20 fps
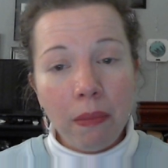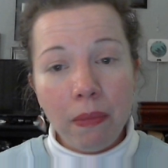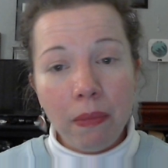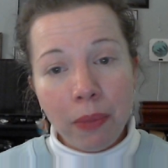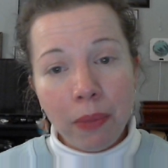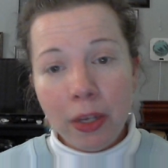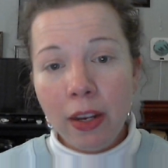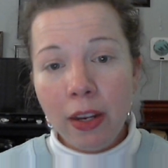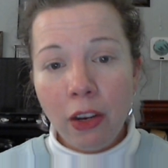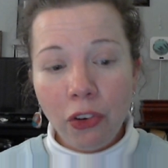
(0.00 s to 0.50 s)

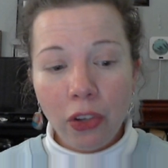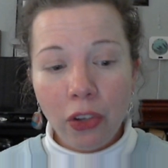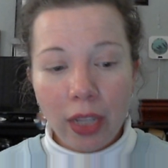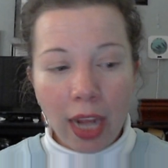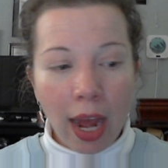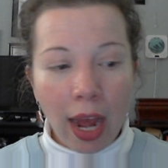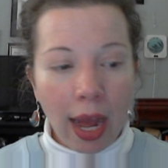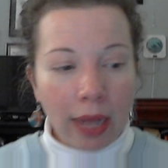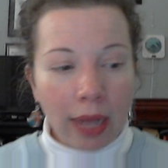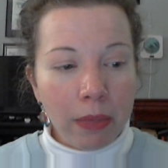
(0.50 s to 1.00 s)
potentially
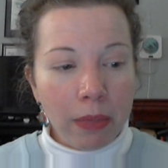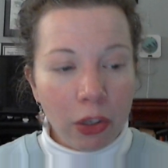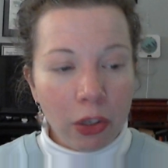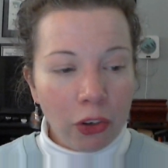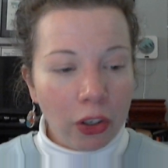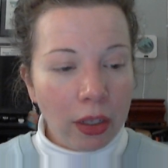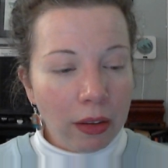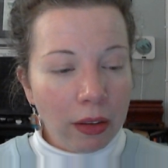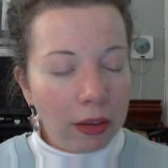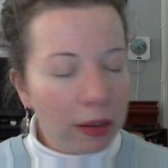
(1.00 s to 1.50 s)
high
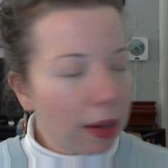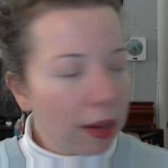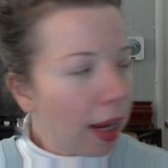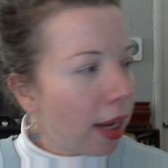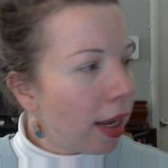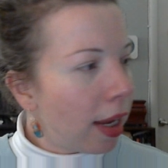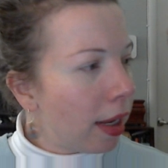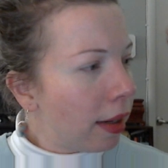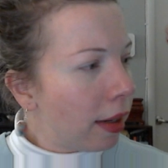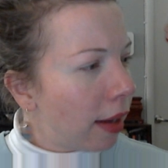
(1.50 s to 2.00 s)
emissions.
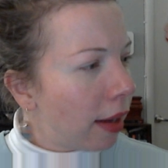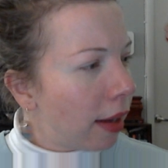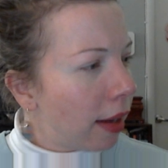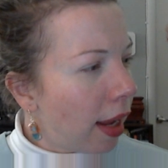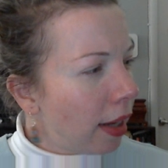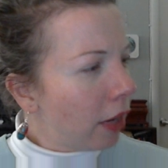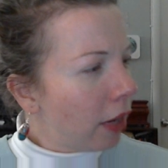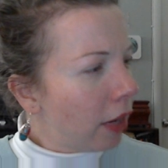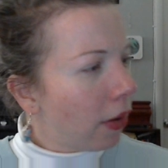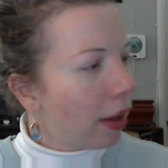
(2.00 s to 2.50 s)
And
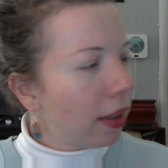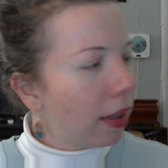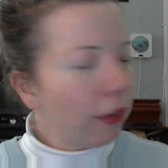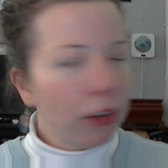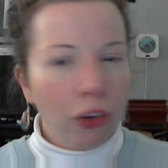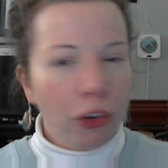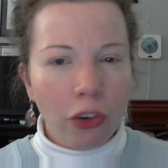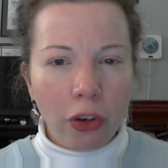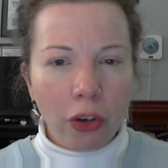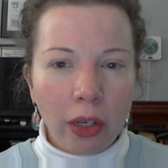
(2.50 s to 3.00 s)
here, I'll
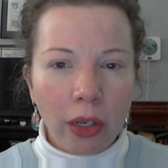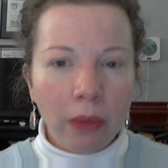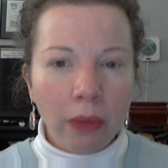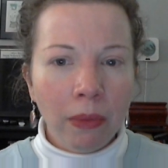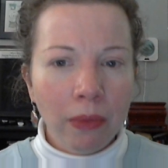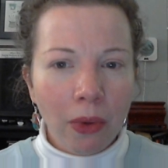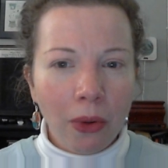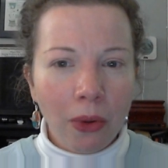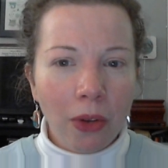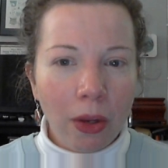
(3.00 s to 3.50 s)
even show you.
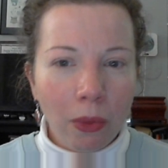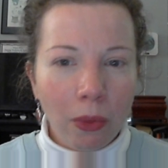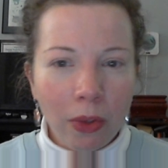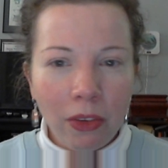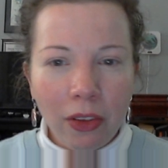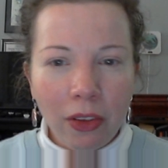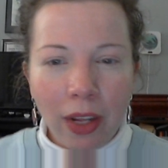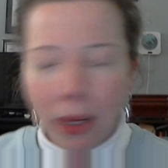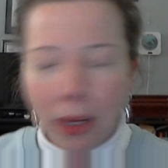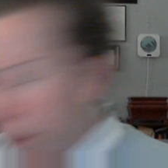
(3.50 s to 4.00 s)
Hold on
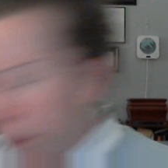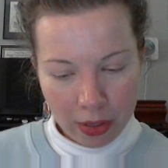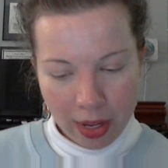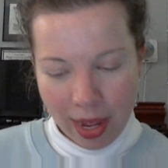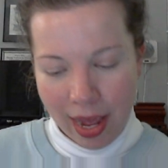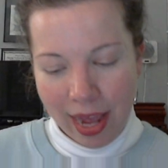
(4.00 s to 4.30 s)
one second.